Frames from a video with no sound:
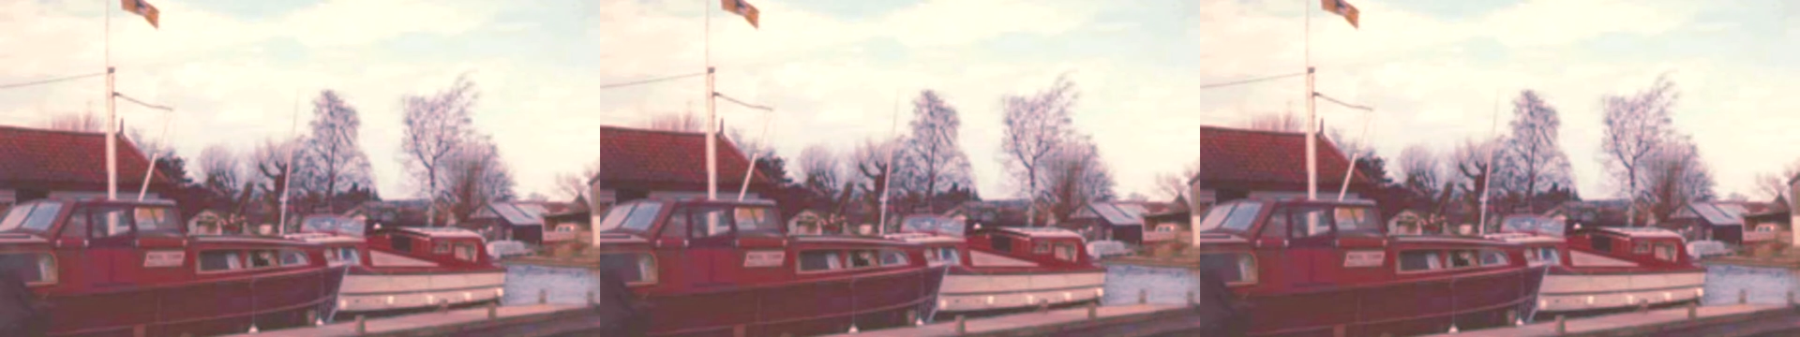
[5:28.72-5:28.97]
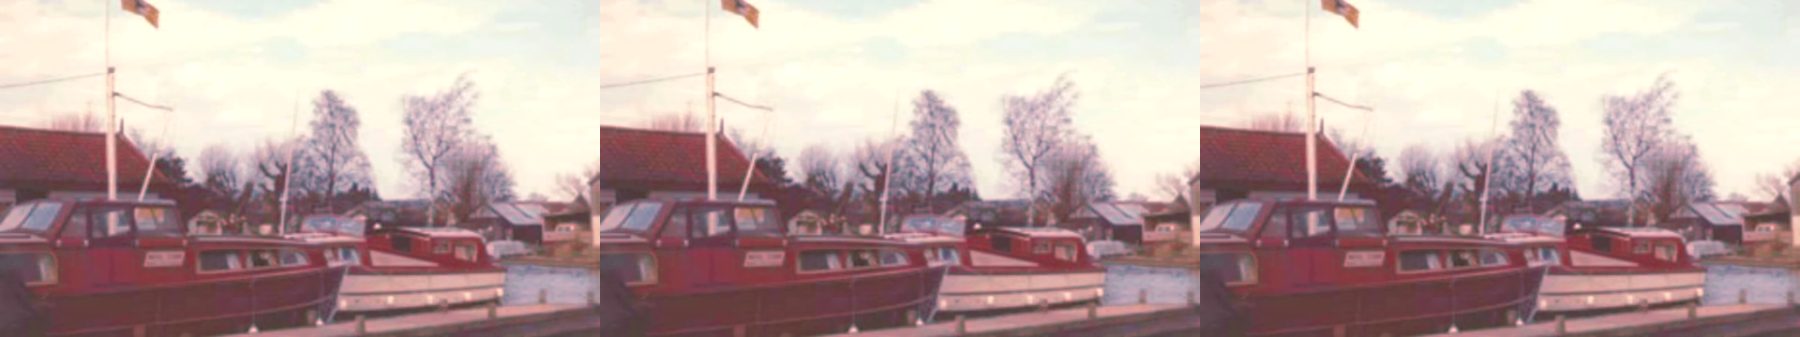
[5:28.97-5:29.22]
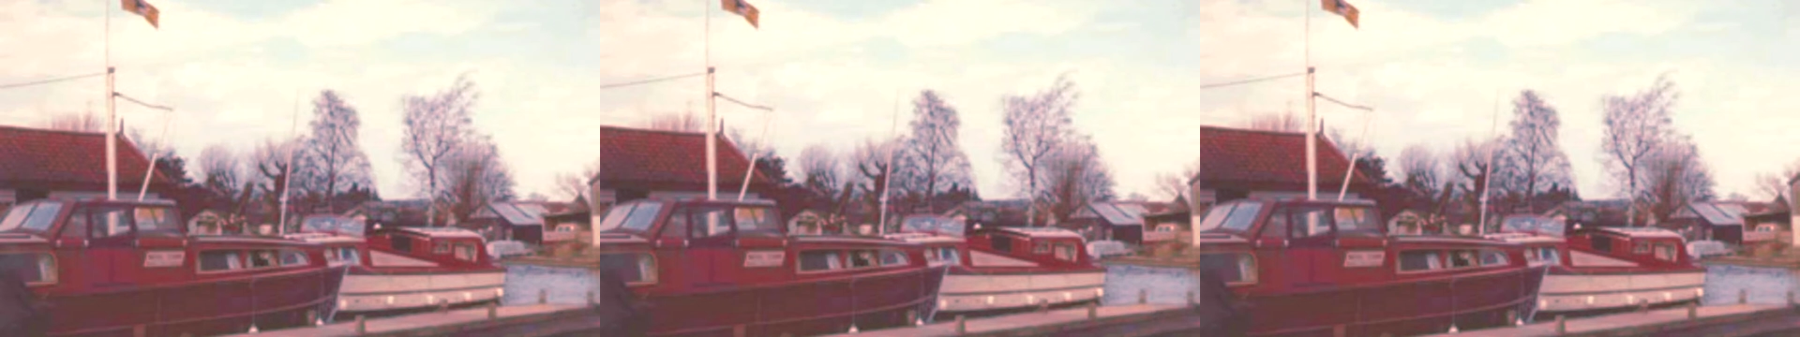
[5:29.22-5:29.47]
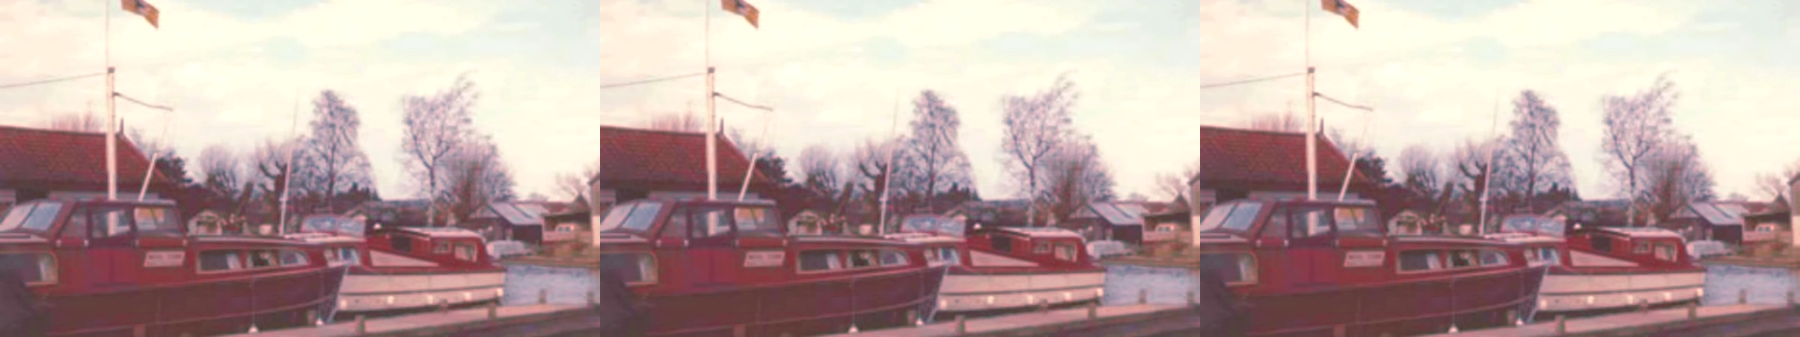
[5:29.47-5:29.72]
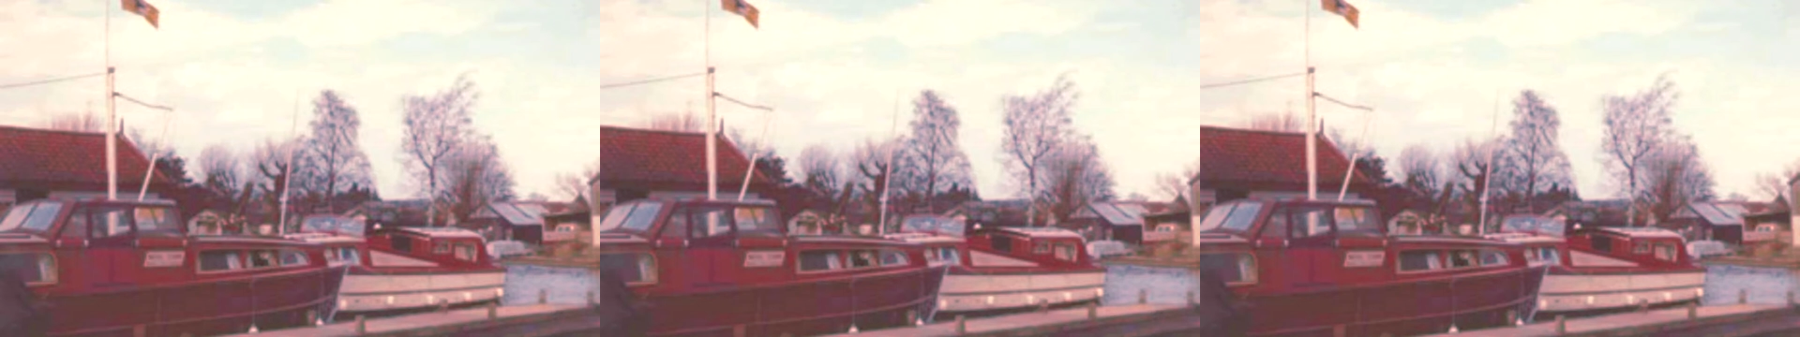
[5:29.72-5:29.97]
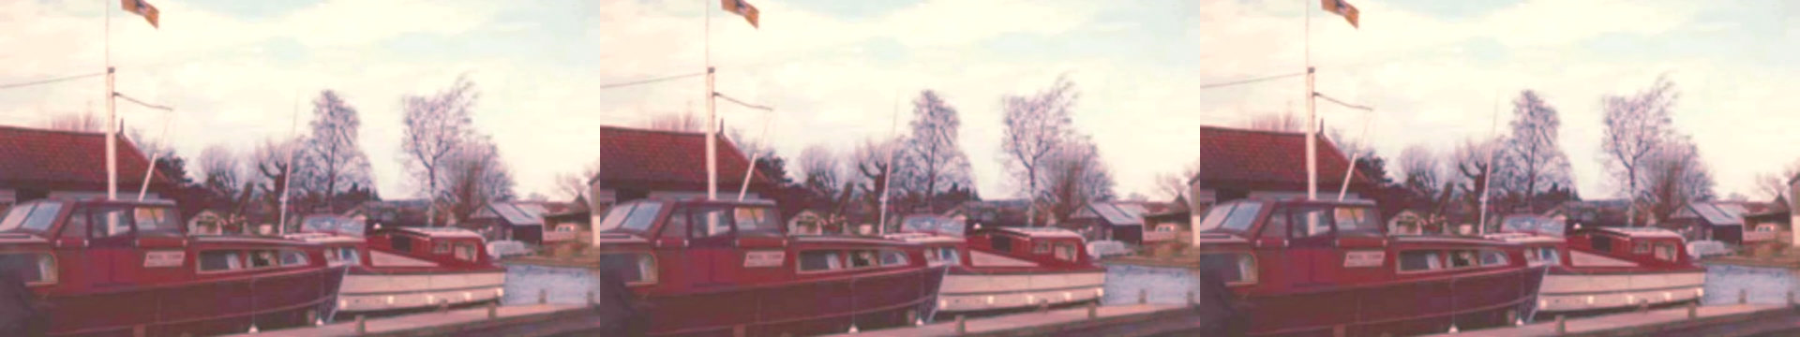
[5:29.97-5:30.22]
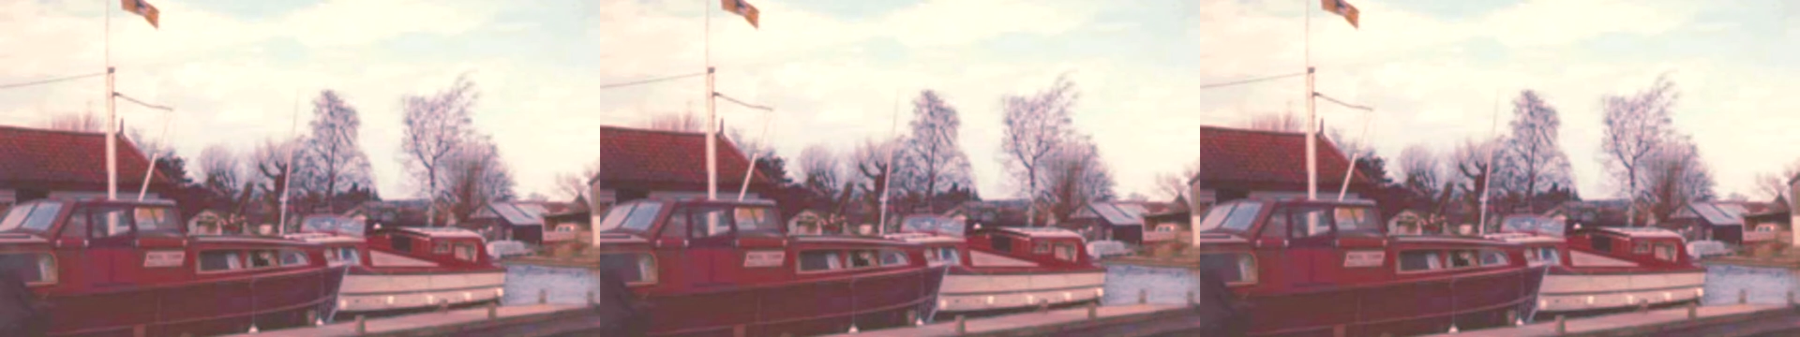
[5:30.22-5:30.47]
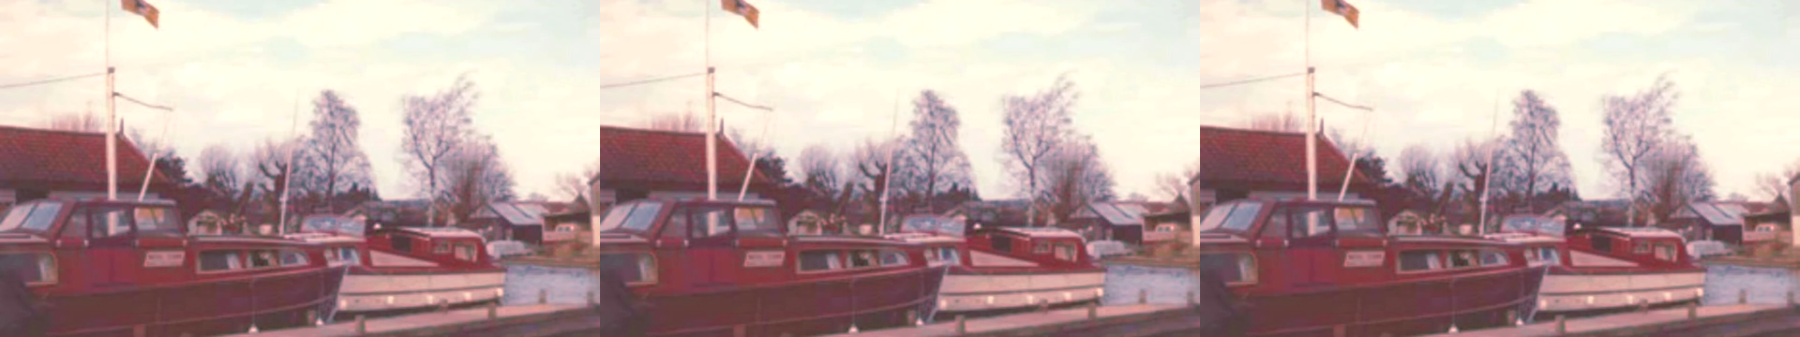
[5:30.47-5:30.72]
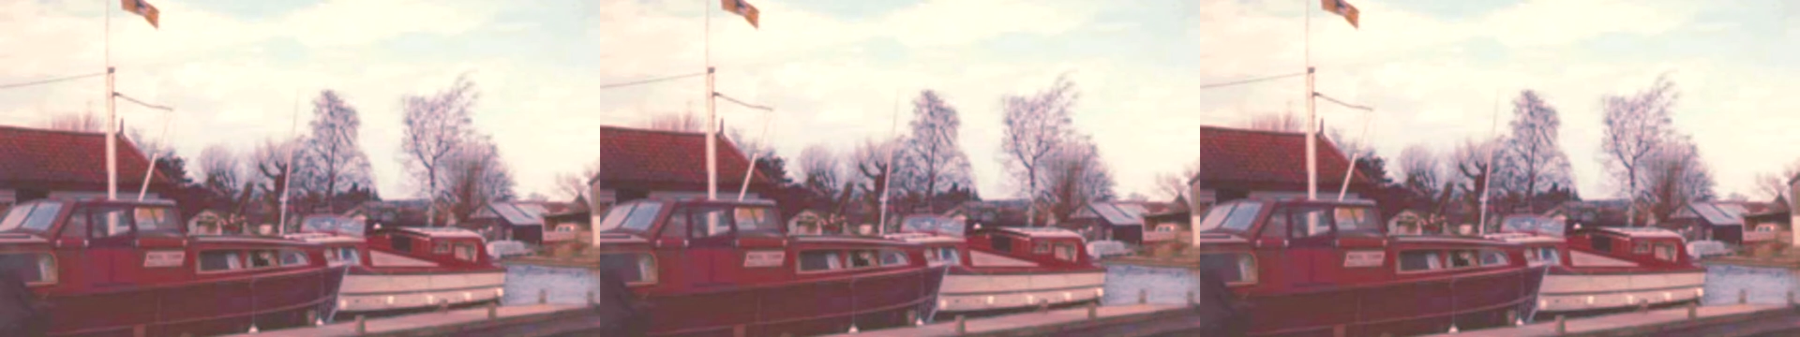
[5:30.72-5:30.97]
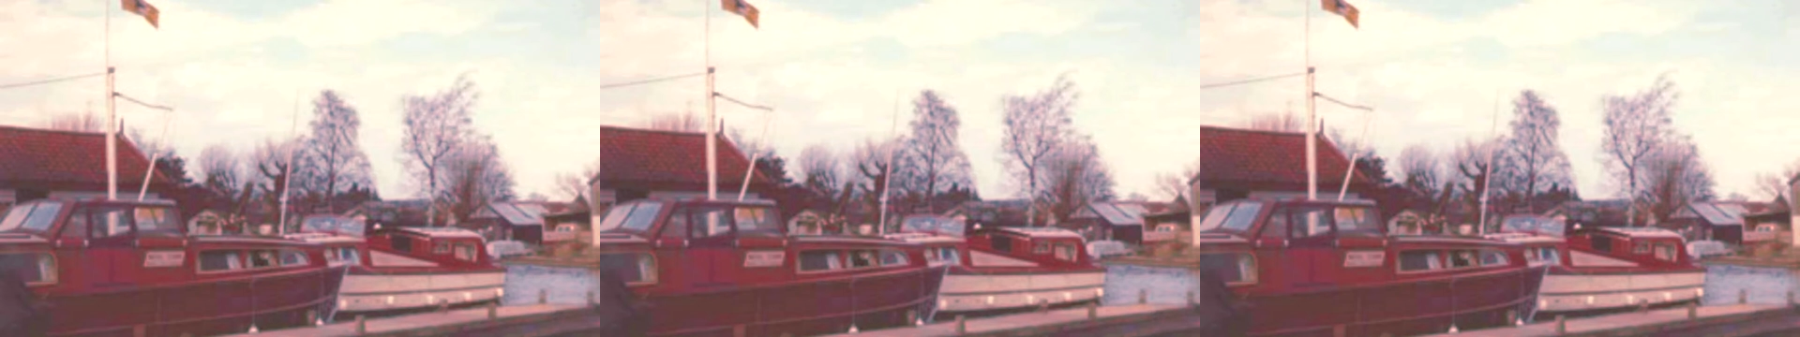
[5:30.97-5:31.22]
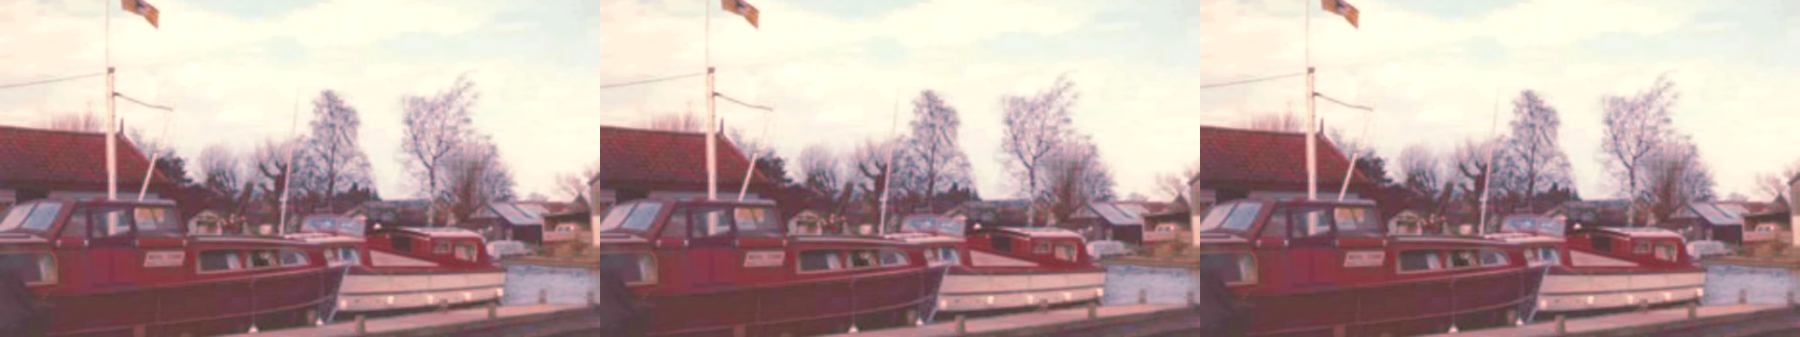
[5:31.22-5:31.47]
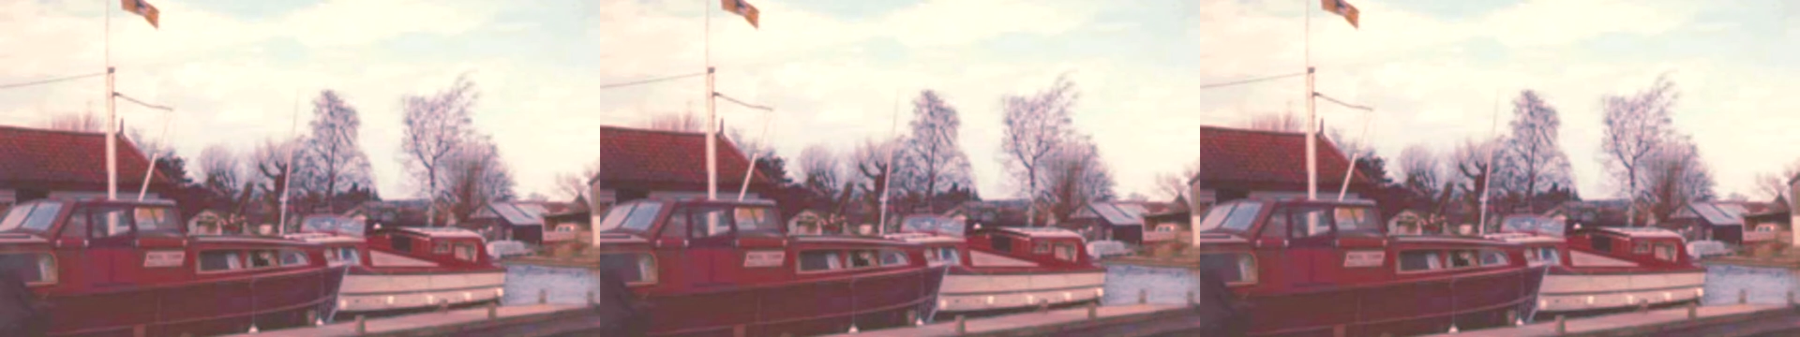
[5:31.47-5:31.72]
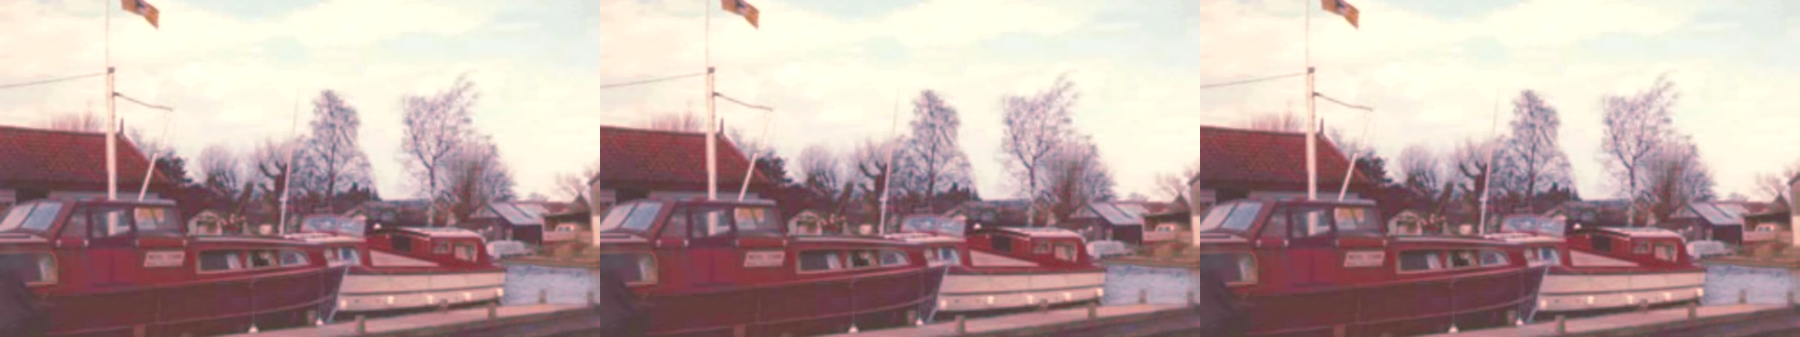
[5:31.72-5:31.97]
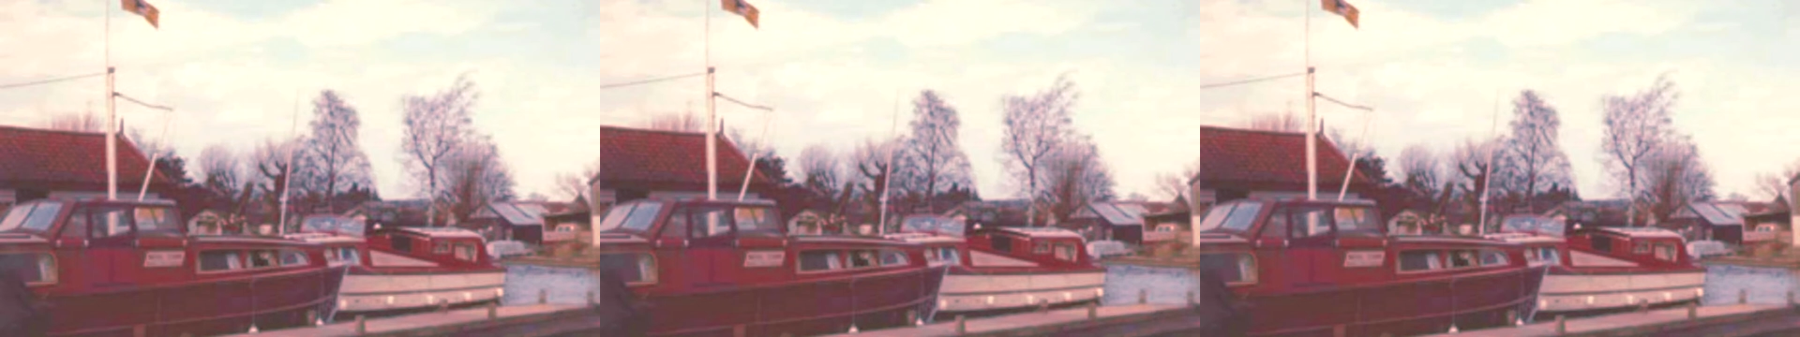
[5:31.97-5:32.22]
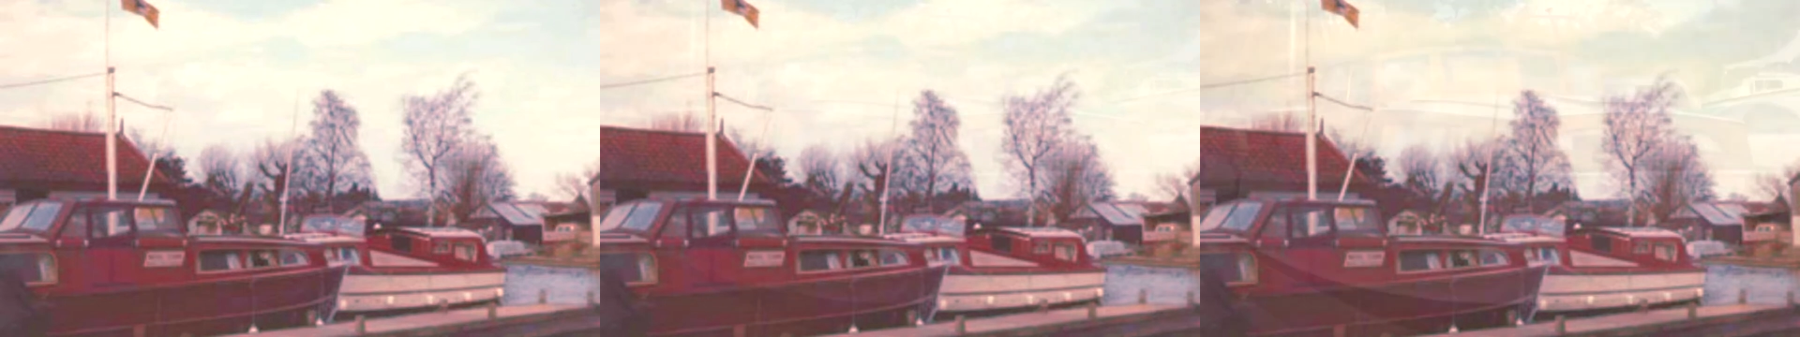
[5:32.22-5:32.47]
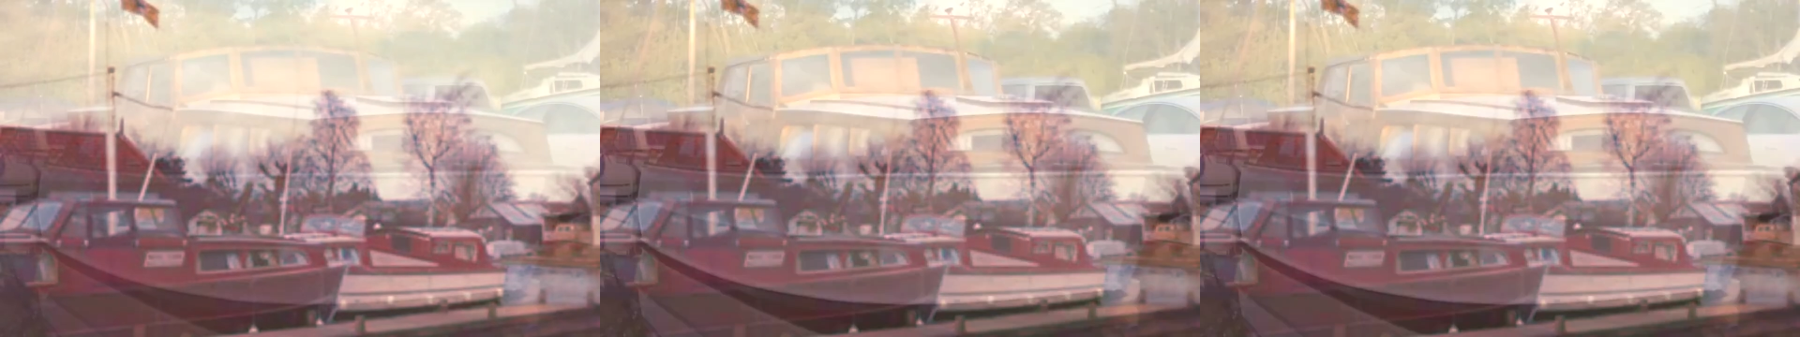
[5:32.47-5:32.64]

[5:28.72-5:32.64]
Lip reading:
Nobody's mouth can be seen.